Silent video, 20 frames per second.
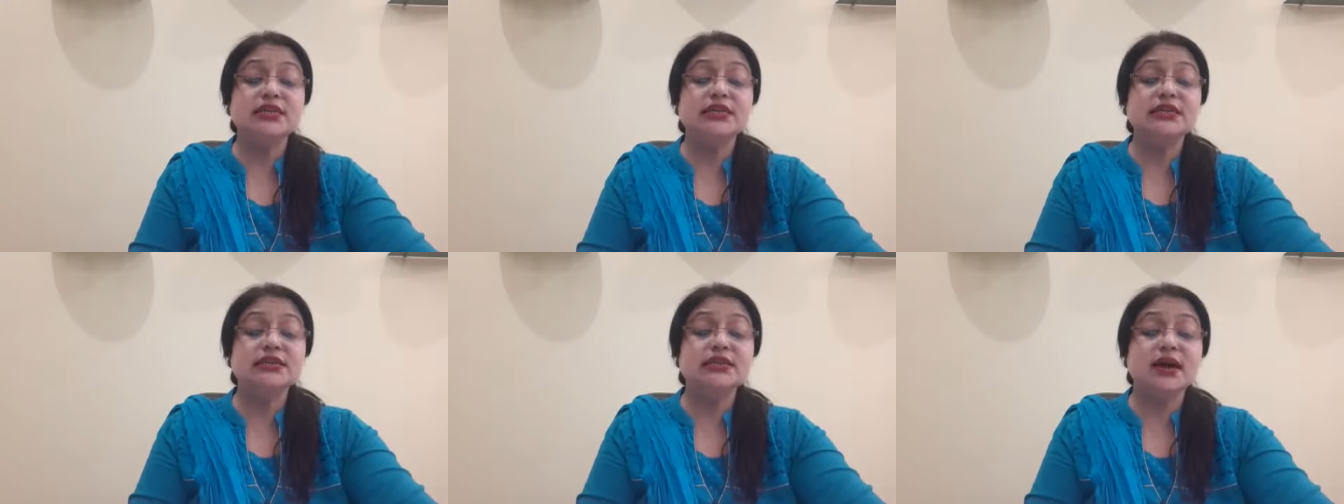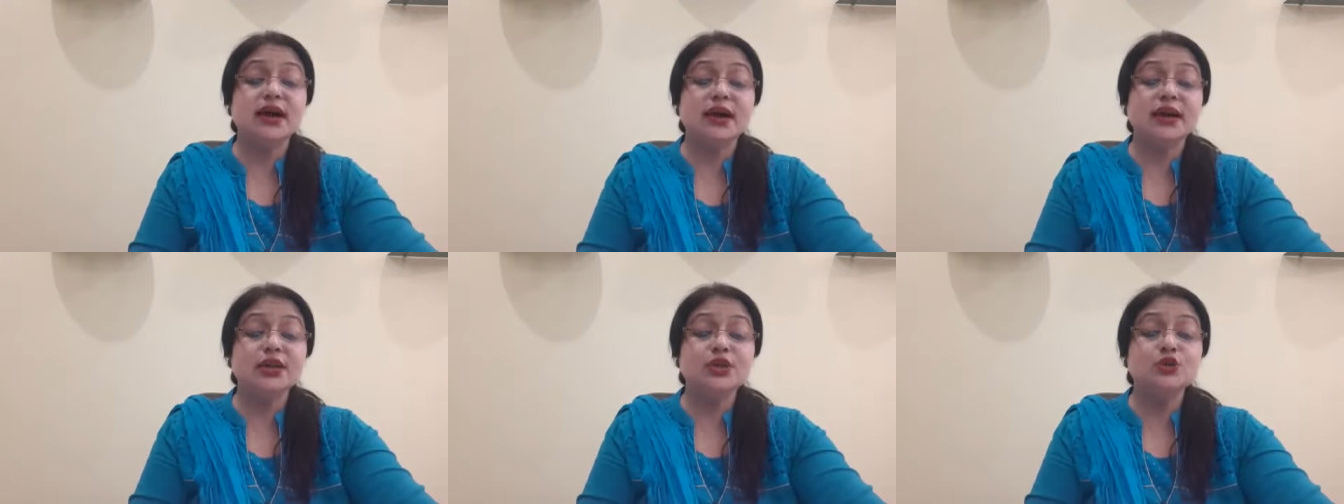he
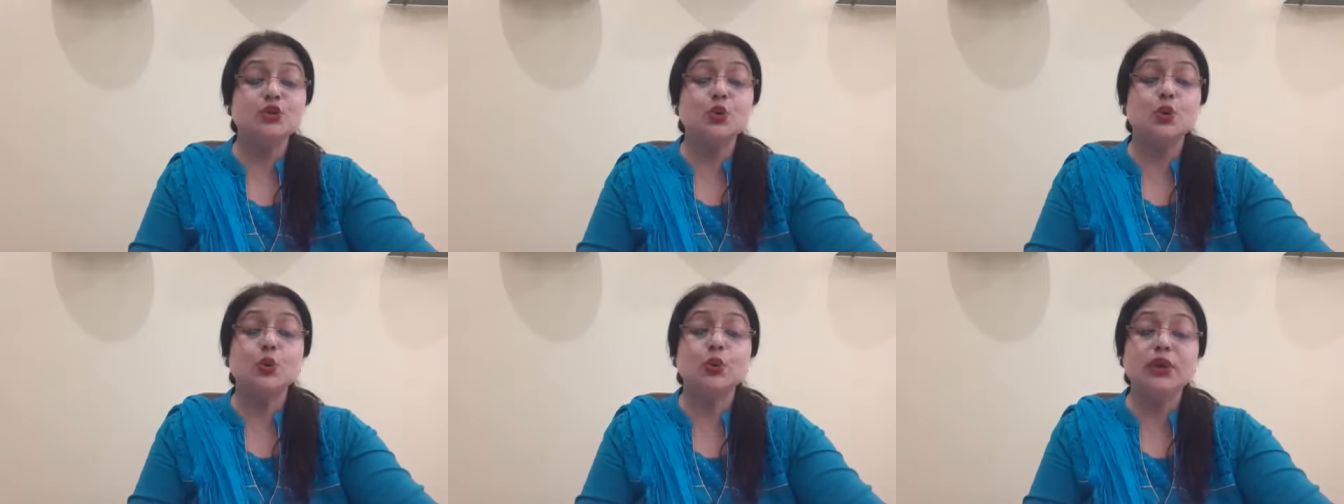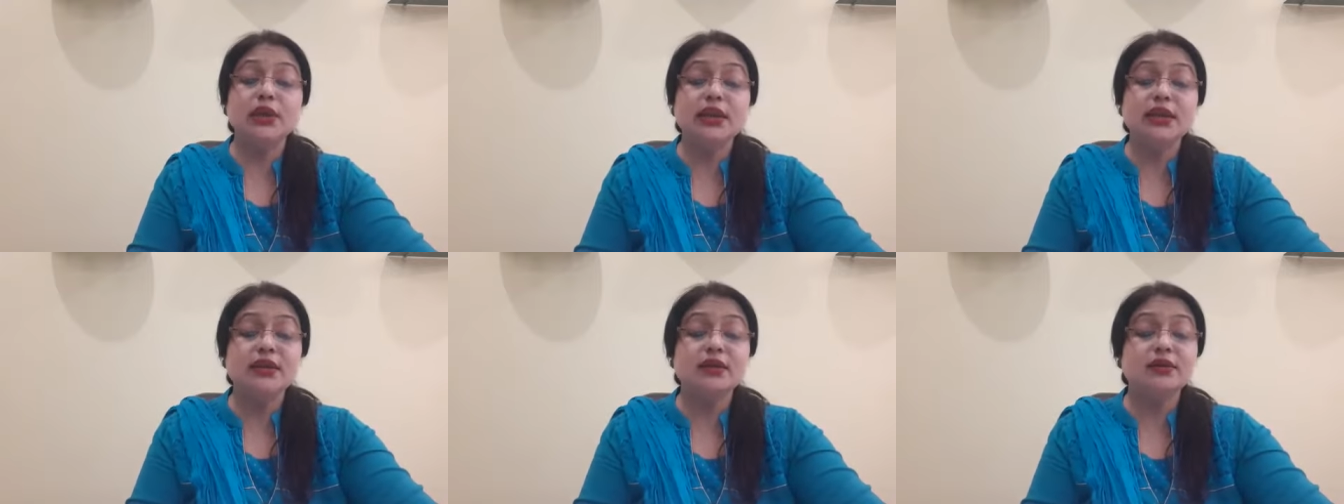died
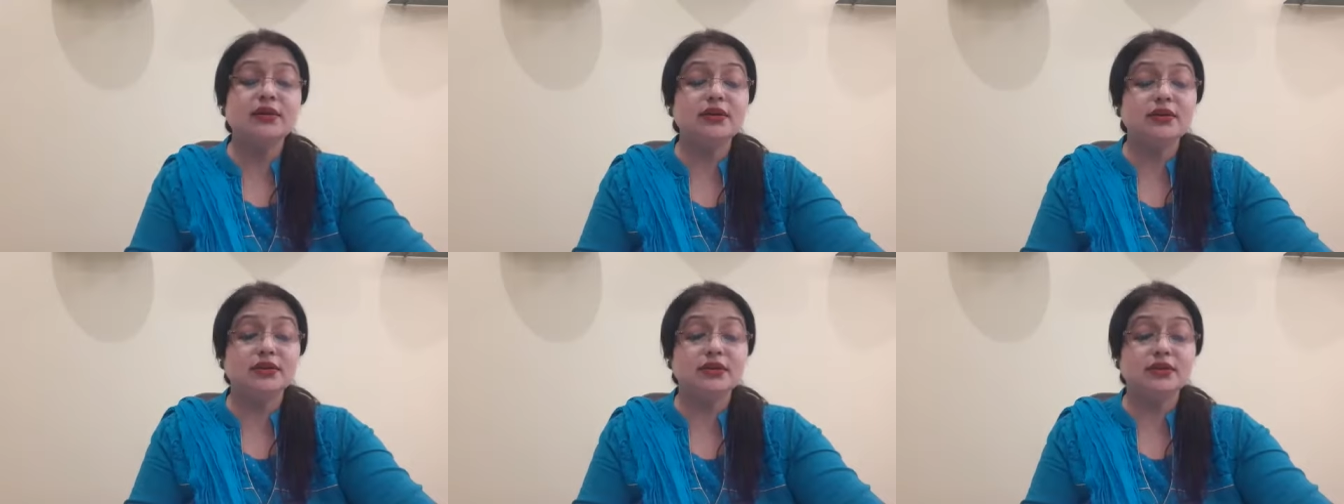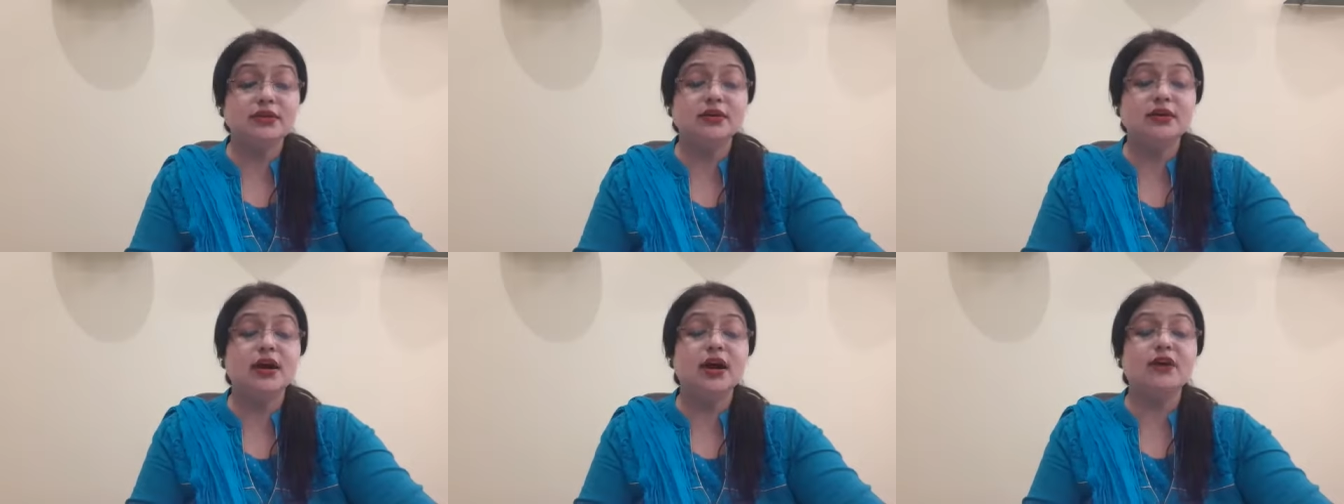only a
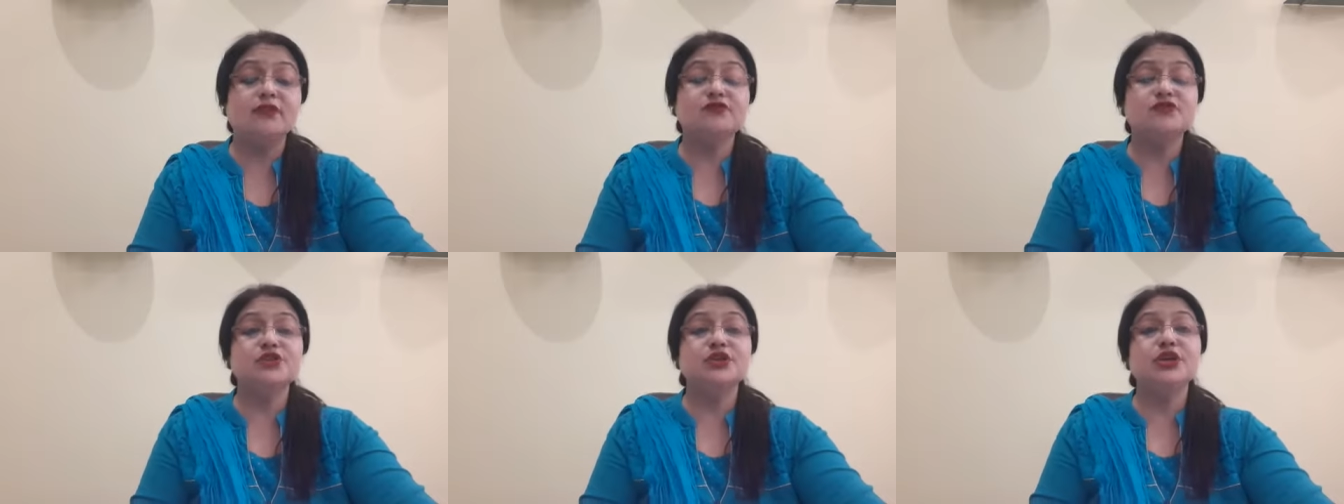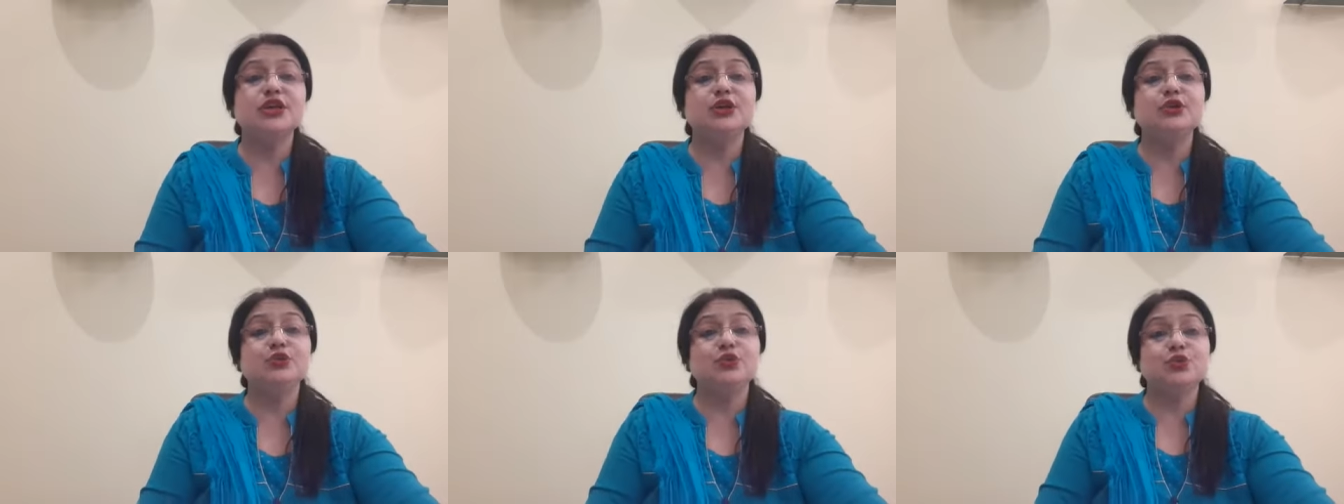year after
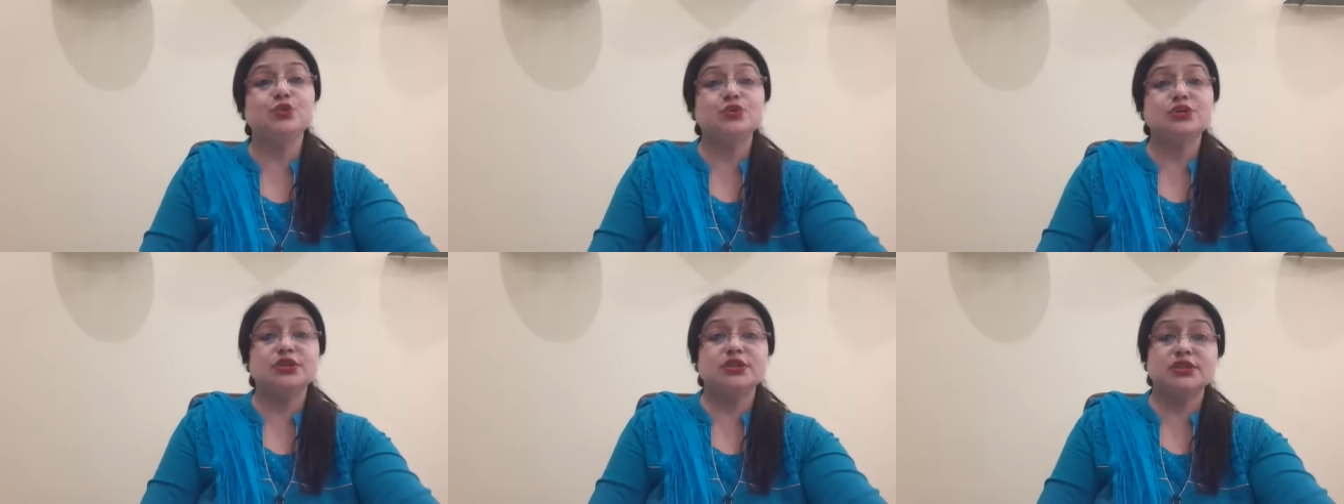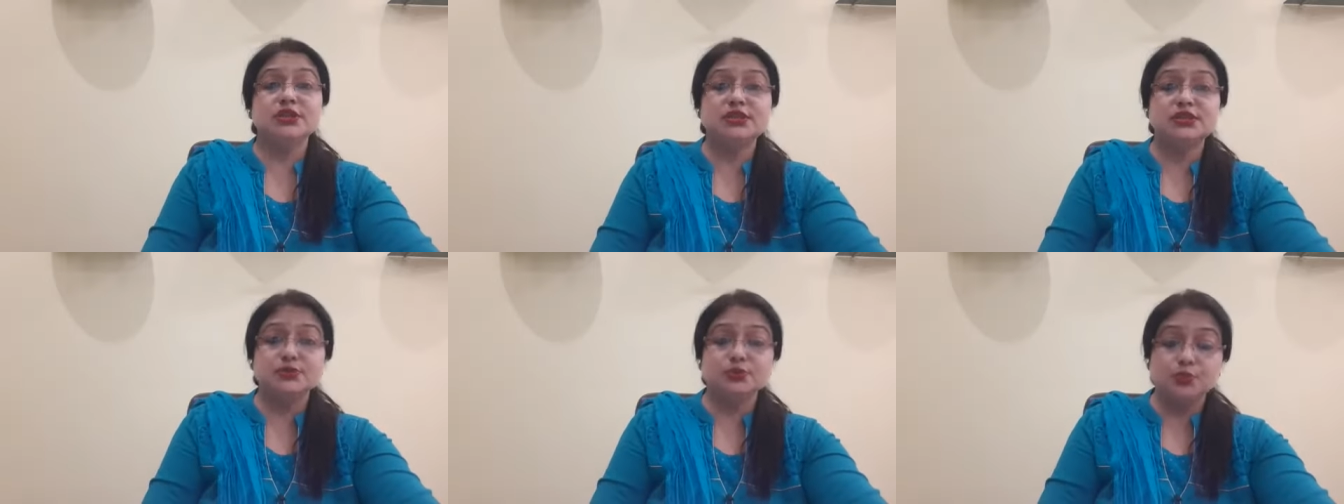he wrote
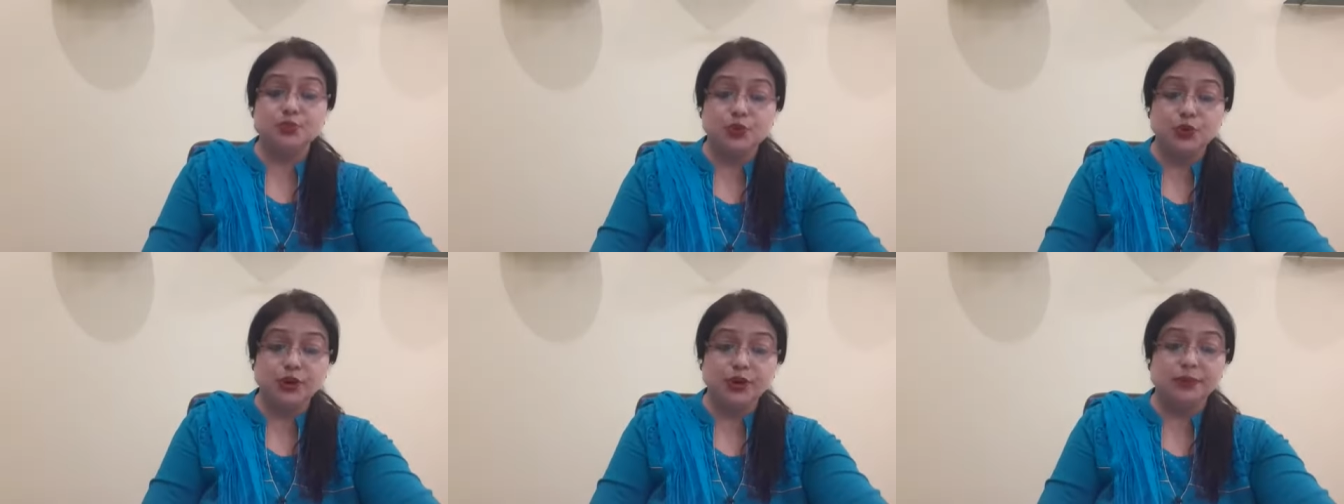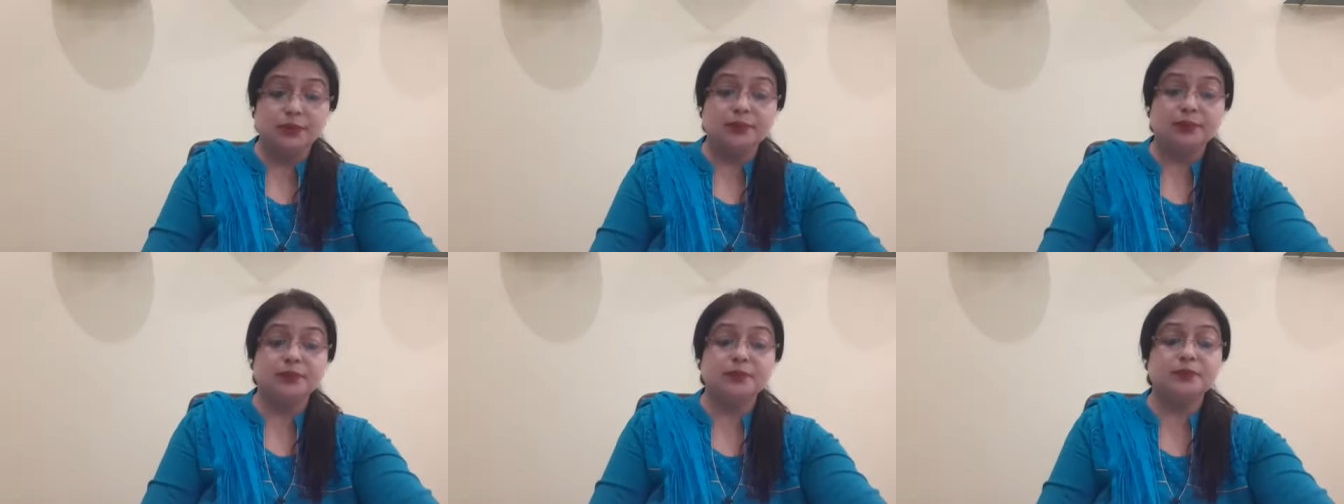this
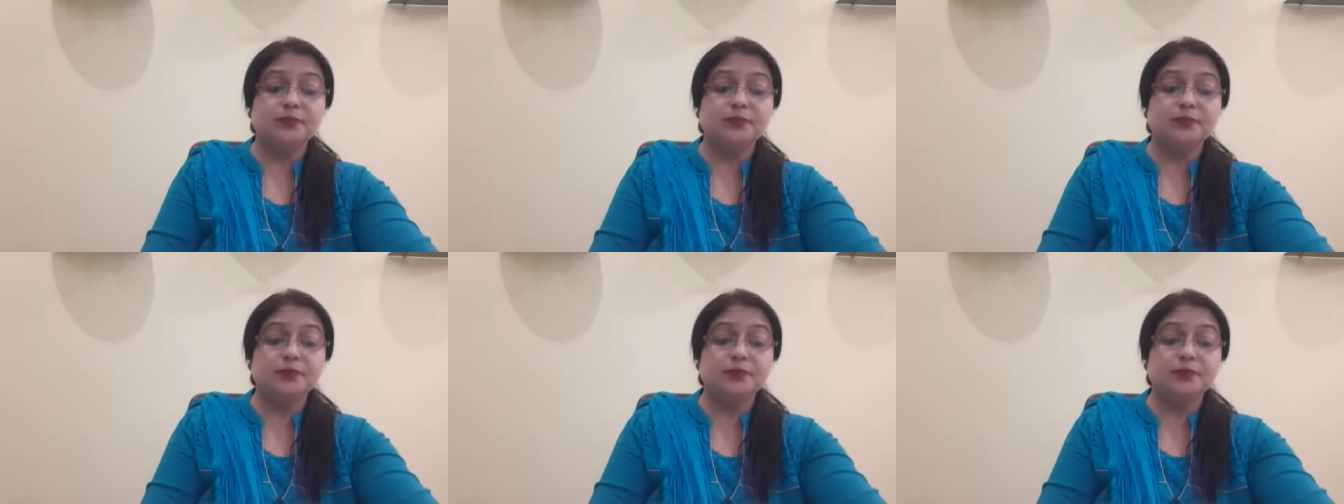poem.